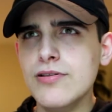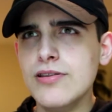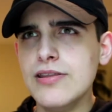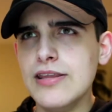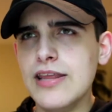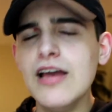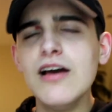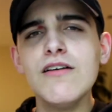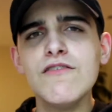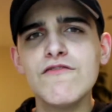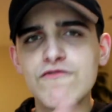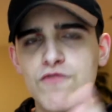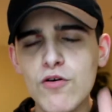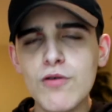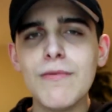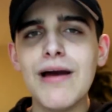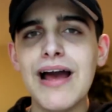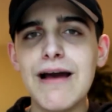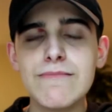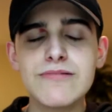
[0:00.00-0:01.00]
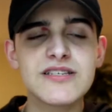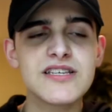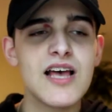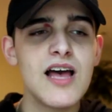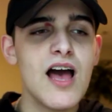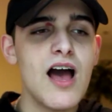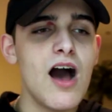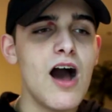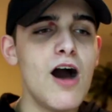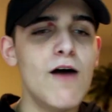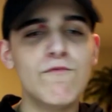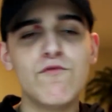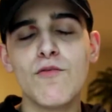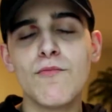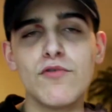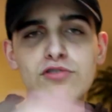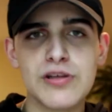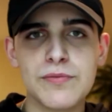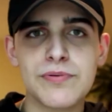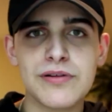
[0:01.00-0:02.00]
Yeah, 4 maps, 4
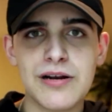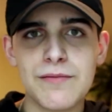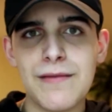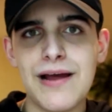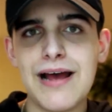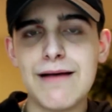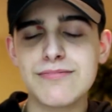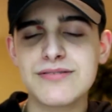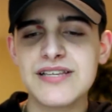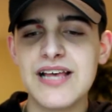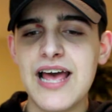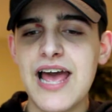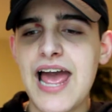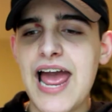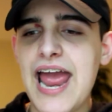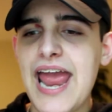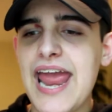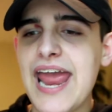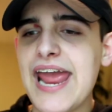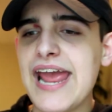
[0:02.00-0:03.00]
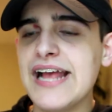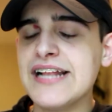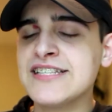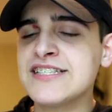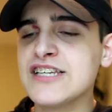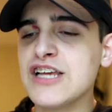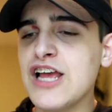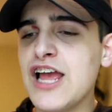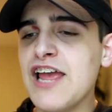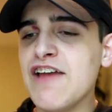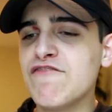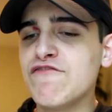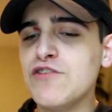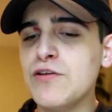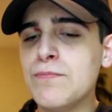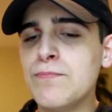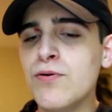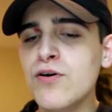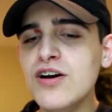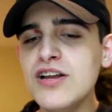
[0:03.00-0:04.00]
multiplayer maps, and if
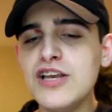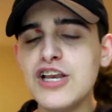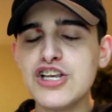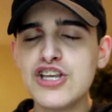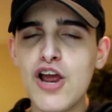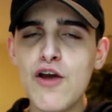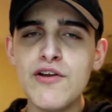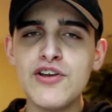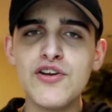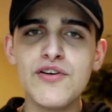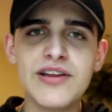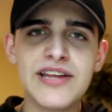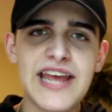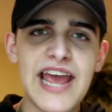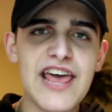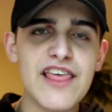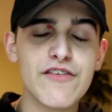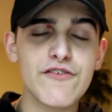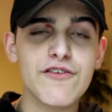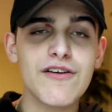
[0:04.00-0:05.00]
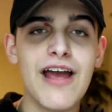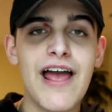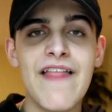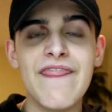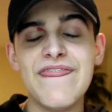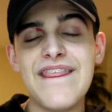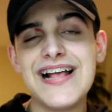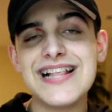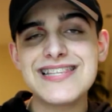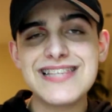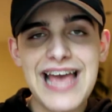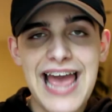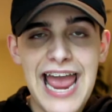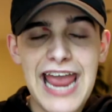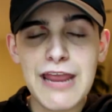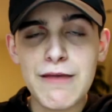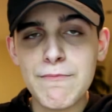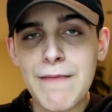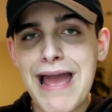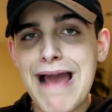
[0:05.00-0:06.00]
you put 2 and 2 together, that's
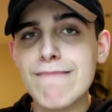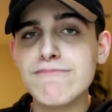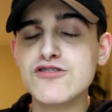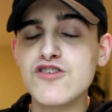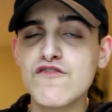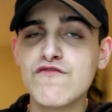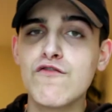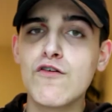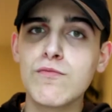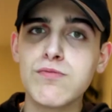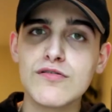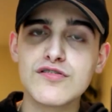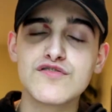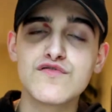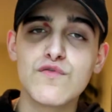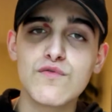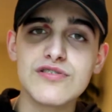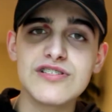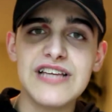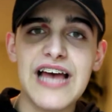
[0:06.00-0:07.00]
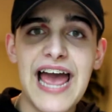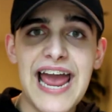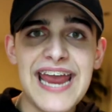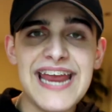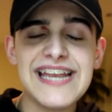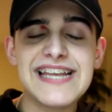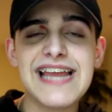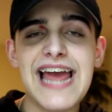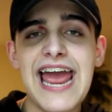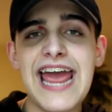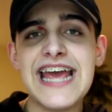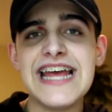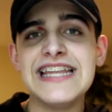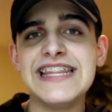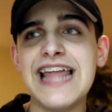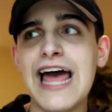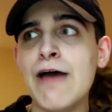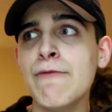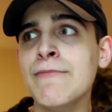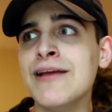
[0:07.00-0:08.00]
8 maps. So 4 plus 4 is 8,
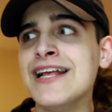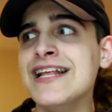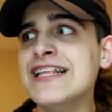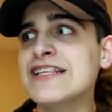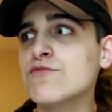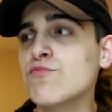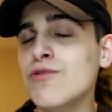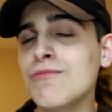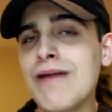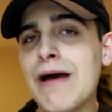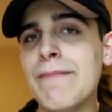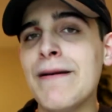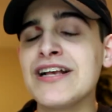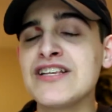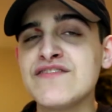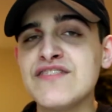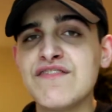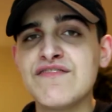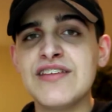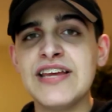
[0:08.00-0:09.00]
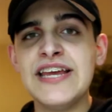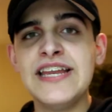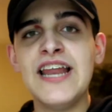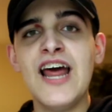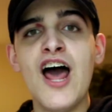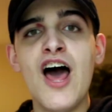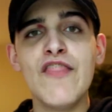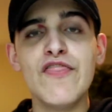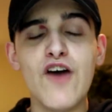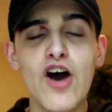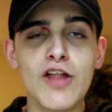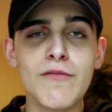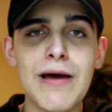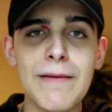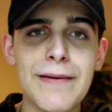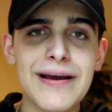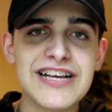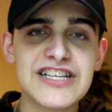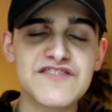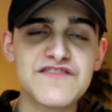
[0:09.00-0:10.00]
and that means one map pack is 15. The other
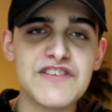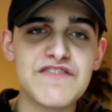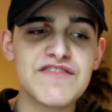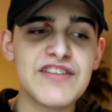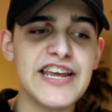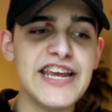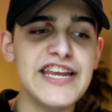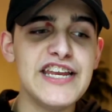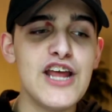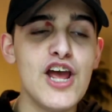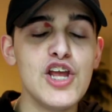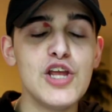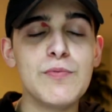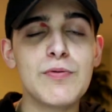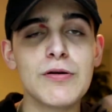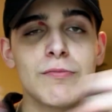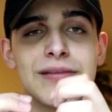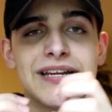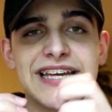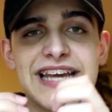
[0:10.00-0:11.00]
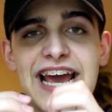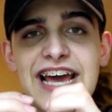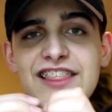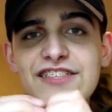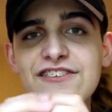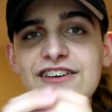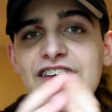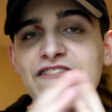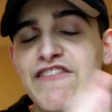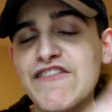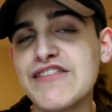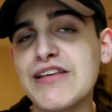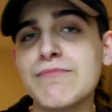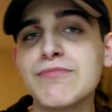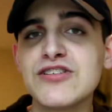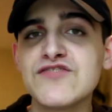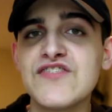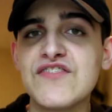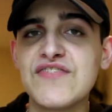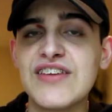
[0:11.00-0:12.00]
map pack is 15. You them together, 15
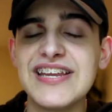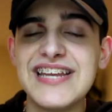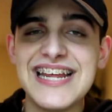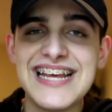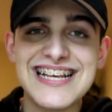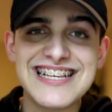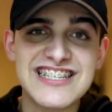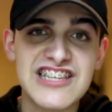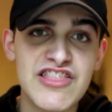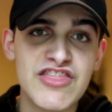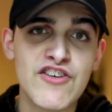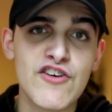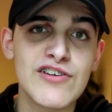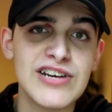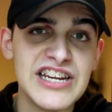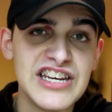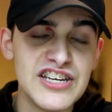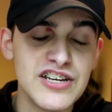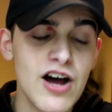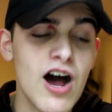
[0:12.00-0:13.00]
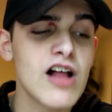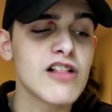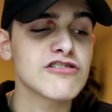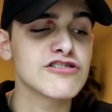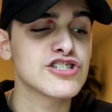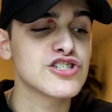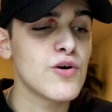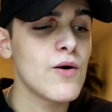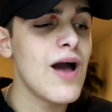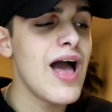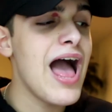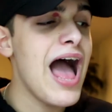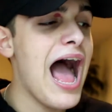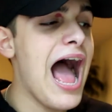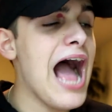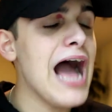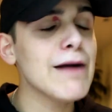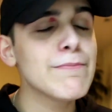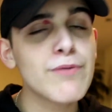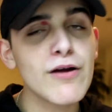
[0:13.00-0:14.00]
plus 15 is $30. So
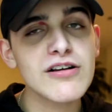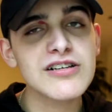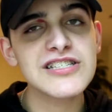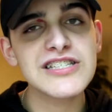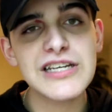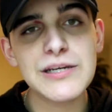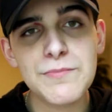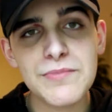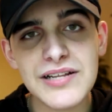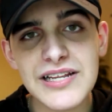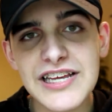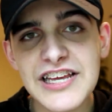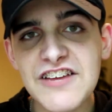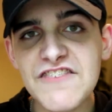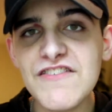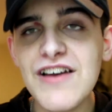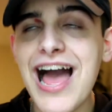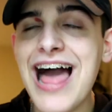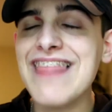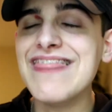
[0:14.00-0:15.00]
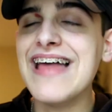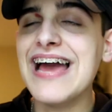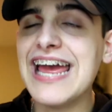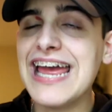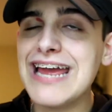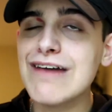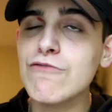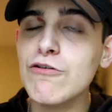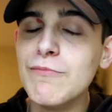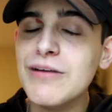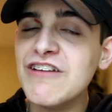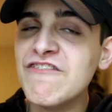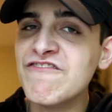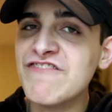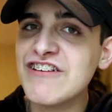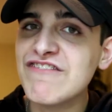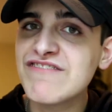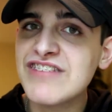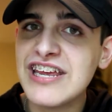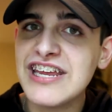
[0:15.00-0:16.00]
I personally believe that it will be
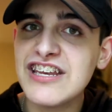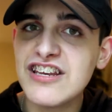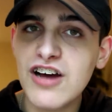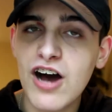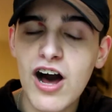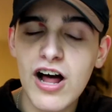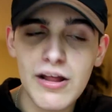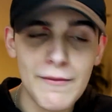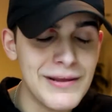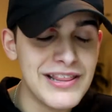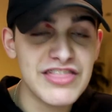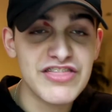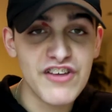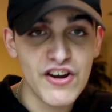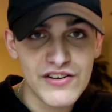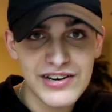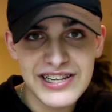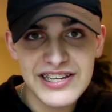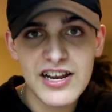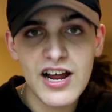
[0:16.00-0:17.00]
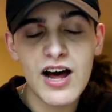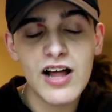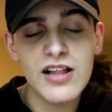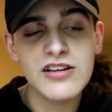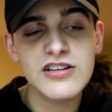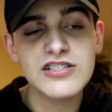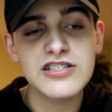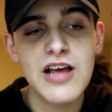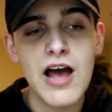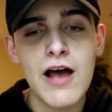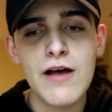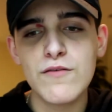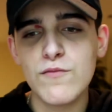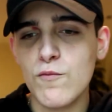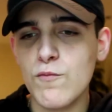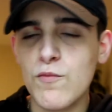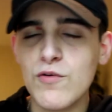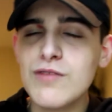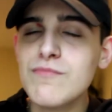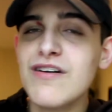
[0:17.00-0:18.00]
$30.
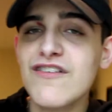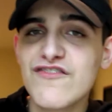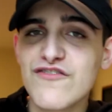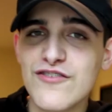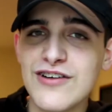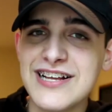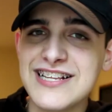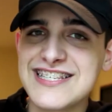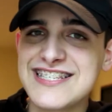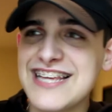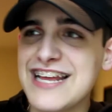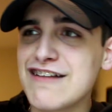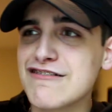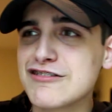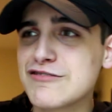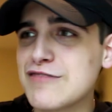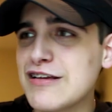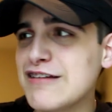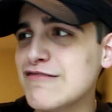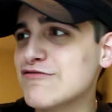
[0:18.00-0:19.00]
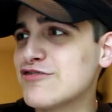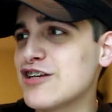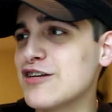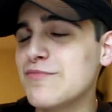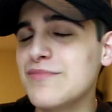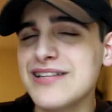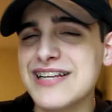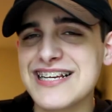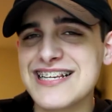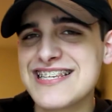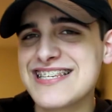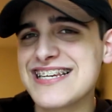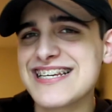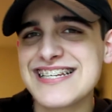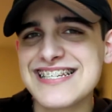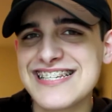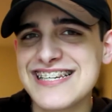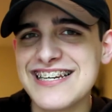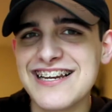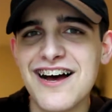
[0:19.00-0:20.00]
one of my friends said it was gonna be like
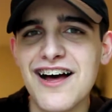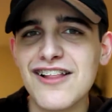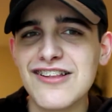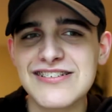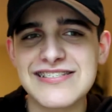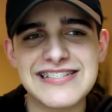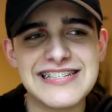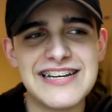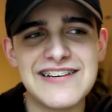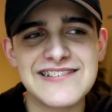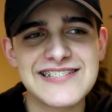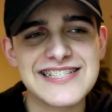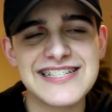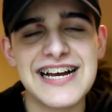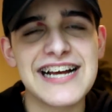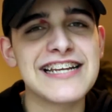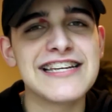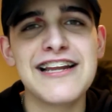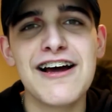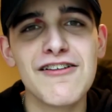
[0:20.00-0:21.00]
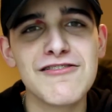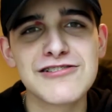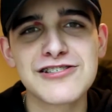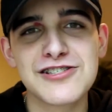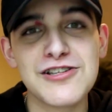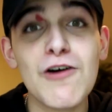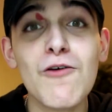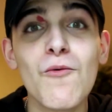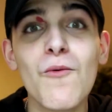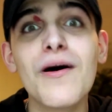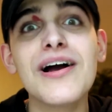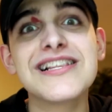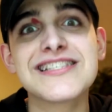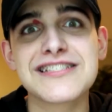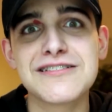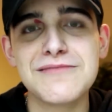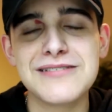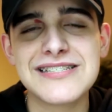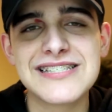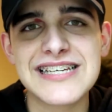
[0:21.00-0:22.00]
$60, and I was like, no, there's no way it's
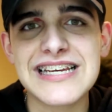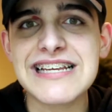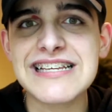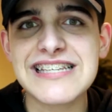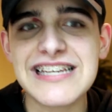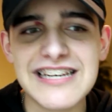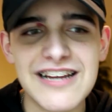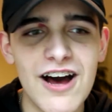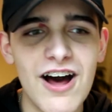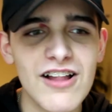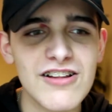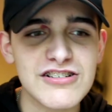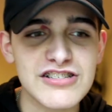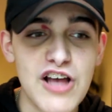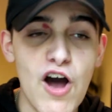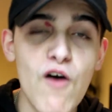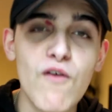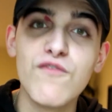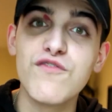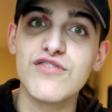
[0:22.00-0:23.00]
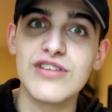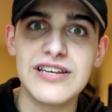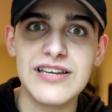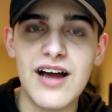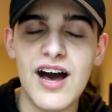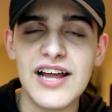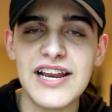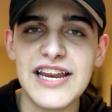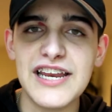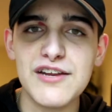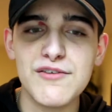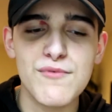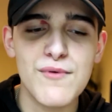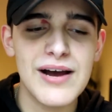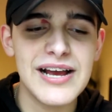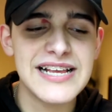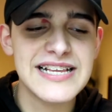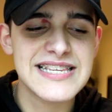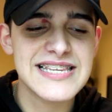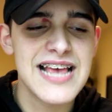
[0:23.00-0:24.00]
gonna be $60. Hopefully not,
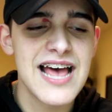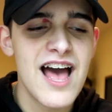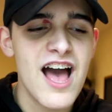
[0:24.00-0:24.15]
anyways.